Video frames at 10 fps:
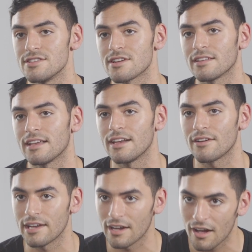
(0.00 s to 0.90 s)
you start
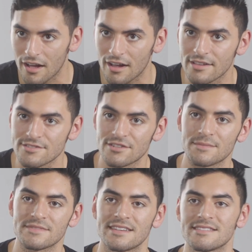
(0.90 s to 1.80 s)
layering on
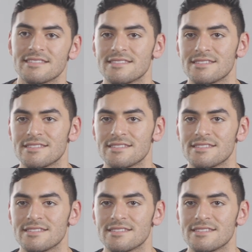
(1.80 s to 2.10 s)
circumstances